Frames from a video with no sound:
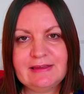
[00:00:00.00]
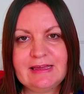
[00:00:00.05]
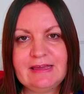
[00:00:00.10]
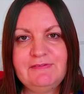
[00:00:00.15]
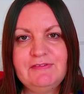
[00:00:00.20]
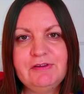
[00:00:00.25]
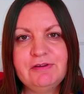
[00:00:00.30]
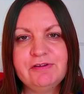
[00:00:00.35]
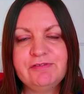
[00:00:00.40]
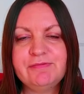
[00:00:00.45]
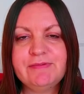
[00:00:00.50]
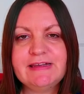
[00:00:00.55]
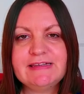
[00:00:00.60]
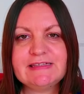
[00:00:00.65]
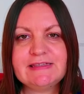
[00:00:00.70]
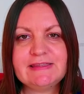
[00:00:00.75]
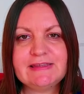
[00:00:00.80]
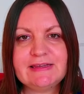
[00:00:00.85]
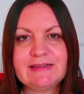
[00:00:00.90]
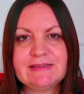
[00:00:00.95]
If you were
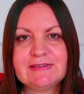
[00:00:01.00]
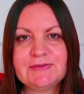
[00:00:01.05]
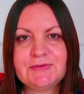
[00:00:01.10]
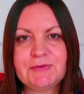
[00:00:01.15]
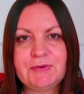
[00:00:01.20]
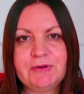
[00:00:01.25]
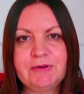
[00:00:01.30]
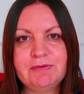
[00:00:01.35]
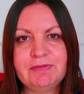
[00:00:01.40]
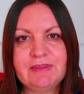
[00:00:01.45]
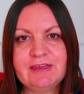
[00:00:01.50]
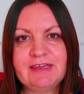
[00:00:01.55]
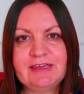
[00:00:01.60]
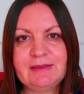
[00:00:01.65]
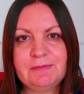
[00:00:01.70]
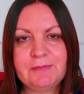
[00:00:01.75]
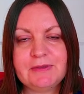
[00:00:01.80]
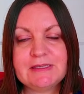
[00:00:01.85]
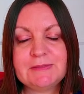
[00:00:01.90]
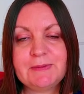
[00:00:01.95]
reading this through
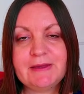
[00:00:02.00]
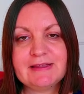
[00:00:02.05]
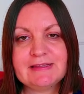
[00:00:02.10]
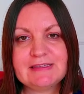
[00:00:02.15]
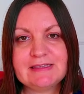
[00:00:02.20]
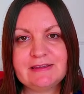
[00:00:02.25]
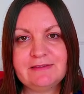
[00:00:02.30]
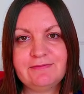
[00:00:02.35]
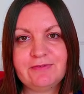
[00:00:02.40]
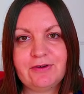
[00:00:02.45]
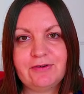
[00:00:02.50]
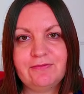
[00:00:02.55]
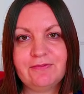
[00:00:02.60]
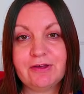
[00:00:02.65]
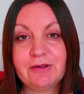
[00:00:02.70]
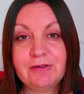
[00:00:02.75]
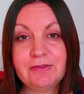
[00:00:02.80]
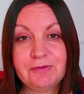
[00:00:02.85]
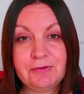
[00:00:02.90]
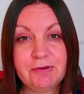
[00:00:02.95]
the perspective of
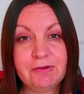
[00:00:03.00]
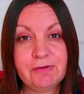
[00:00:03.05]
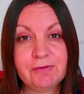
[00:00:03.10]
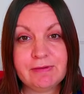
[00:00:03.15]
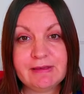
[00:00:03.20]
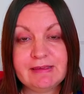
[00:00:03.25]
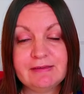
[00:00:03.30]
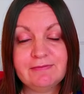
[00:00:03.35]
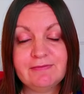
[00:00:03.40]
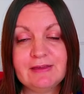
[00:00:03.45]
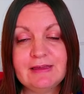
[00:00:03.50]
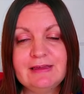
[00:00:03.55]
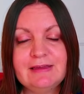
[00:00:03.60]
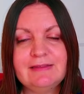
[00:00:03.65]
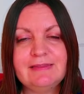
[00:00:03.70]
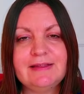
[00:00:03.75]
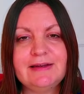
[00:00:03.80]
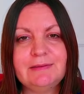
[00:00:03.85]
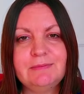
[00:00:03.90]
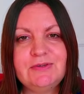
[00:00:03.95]
going through grief,
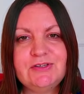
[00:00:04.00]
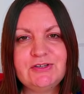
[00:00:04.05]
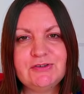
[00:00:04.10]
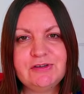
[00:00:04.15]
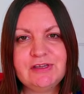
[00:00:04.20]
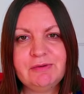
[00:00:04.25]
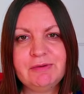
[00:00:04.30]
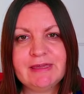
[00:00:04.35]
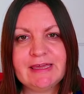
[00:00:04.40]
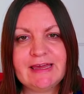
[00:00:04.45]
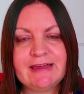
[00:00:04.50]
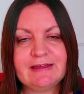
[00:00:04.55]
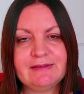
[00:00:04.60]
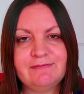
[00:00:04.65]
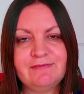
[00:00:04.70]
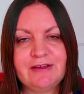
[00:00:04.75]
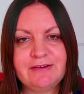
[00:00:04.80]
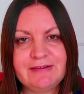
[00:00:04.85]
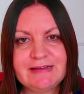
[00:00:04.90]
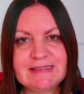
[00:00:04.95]
then I'm sure you would
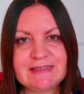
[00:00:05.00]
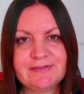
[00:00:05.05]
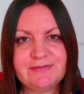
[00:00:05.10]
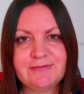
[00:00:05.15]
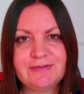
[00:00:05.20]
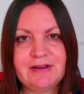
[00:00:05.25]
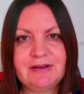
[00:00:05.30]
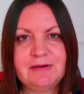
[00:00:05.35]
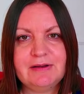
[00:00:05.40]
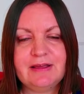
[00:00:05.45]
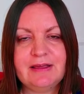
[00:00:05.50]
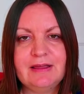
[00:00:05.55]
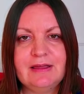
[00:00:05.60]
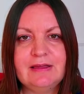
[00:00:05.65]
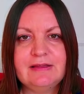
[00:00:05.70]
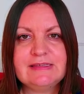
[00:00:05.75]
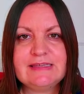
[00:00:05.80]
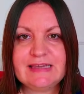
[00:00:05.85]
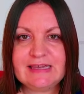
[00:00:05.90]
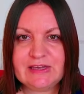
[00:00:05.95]
get very different
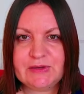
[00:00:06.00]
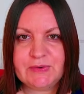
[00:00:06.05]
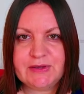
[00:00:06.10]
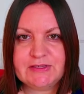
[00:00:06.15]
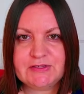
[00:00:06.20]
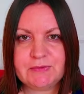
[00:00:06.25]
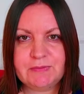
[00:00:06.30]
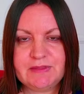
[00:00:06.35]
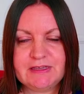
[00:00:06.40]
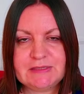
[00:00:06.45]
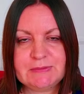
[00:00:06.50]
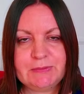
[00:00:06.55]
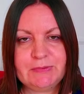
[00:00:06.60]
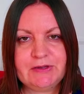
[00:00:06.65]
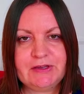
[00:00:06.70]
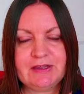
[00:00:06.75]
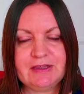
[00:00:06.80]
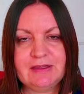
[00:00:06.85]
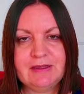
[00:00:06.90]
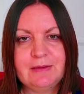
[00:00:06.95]
takeaways from this
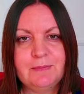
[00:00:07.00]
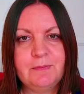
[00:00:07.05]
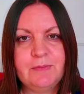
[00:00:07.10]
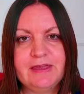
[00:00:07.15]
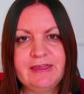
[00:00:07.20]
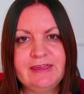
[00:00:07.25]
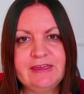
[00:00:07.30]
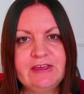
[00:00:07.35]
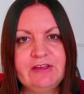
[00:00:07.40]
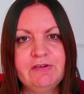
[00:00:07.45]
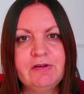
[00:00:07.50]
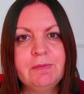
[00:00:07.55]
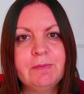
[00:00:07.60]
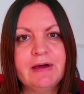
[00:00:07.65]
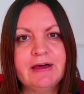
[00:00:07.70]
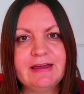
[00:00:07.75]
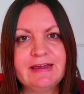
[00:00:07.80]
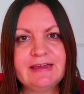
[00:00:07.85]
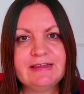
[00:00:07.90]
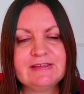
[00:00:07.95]
book. But here are
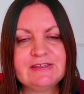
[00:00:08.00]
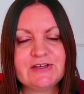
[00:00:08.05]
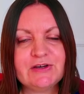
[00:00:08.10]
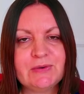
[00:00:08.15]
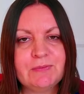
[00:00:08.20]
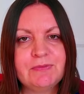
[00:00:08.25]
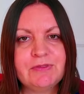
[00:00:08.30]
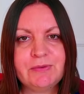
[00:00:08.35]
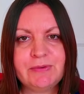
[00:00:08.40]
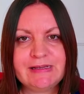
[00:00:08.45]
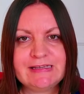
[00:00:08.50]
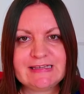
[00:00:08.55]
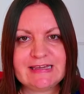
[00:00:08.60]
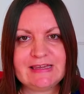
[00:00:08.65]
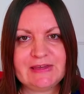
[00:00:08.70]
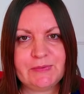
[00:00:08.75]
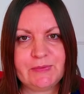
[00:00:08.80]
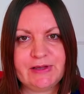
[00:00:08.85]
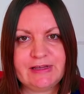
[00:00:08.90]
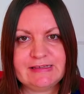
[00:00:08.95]
my top 3
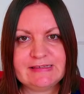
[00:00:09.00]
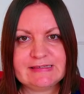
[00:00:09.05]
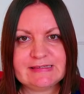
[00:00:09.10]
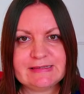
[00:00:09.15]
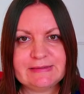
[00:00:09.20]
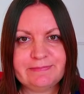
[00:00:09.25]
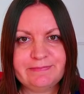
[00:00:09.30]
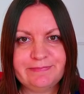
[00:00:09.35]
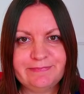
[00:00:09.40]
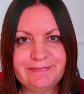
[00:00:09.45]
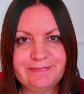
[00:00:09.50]
takeaways.